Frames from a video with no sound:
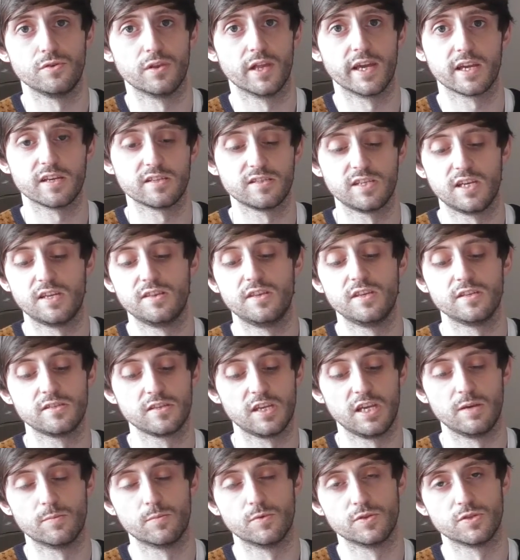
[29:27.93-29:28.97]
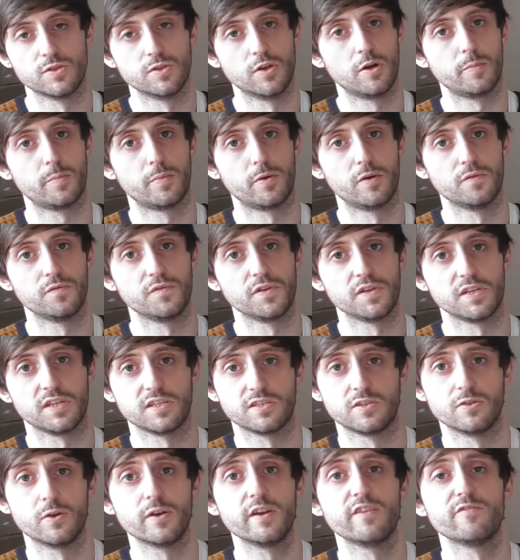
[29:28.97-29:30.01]
Like I said, this game was not perfect.
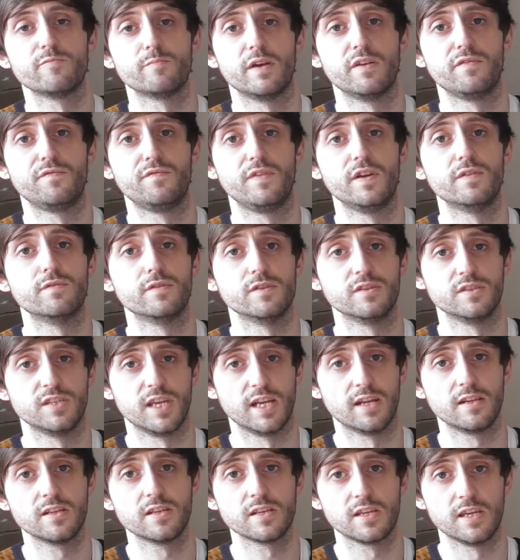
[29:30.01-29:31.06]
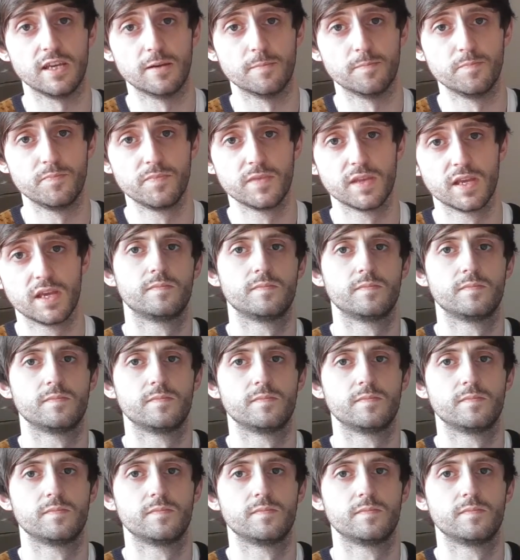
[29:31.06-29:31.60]
It's not even my favourite Zelda game.